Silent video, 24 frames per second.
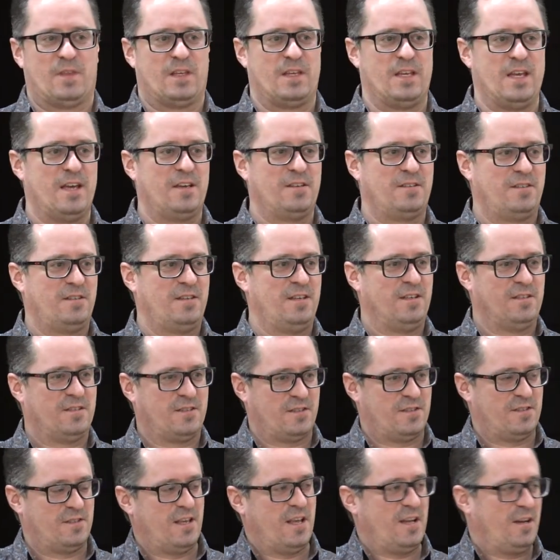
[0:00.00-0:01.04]
Yes, he's
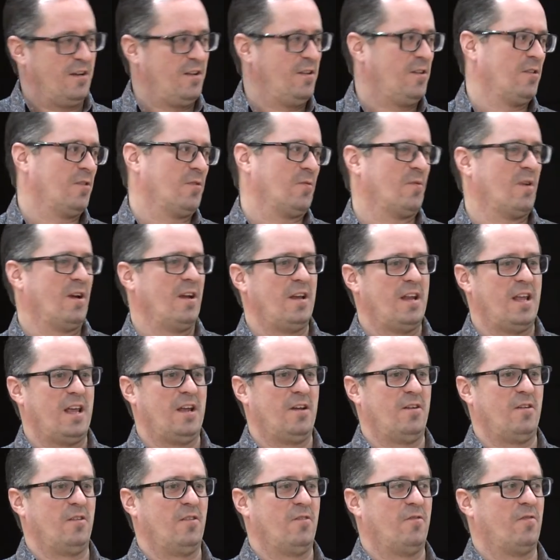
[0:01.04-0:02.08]
ascended to the right
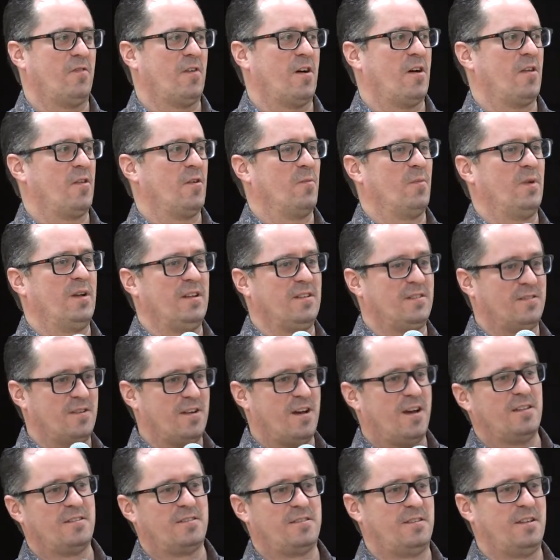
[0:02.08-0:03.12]
hand of the Father, but he's
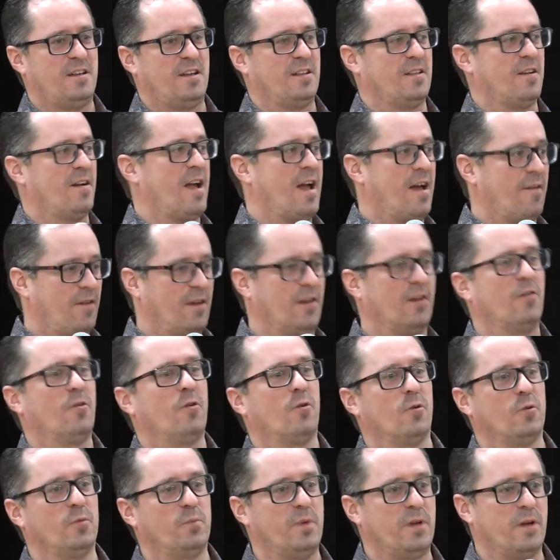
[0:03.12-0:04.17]
not sitting there having a
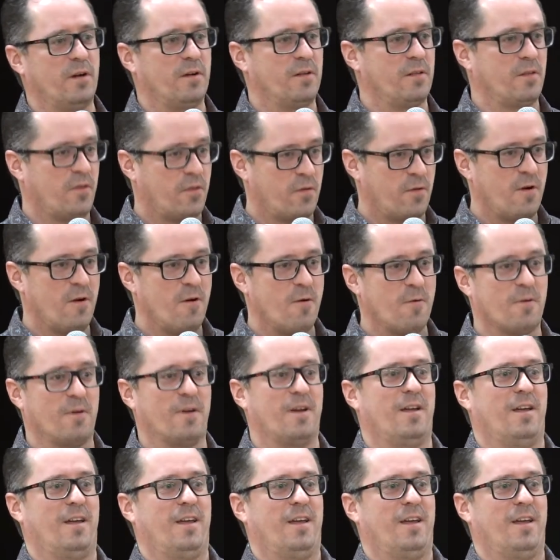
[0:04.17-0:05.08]
cold beer on the throne.